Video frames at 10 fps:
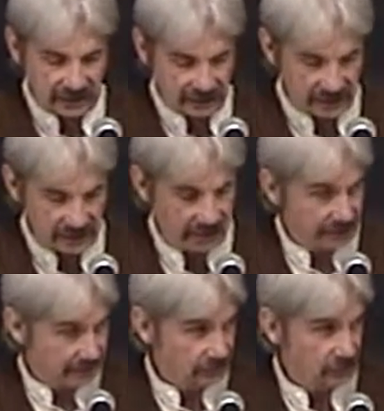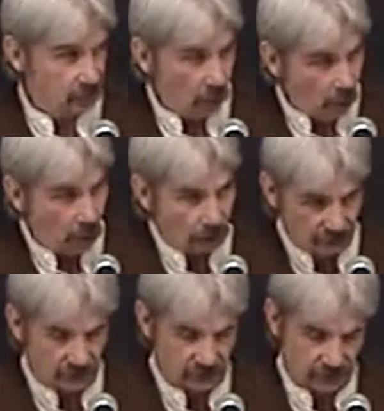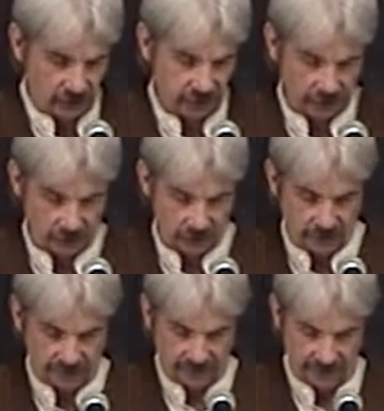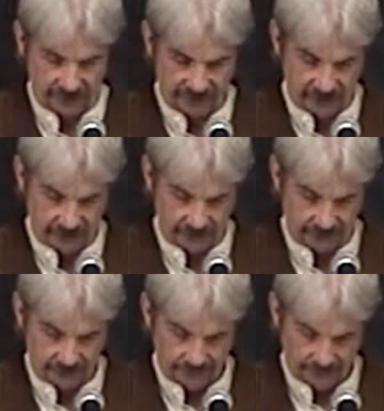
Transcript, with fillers: he walked this earth to glorify the Father.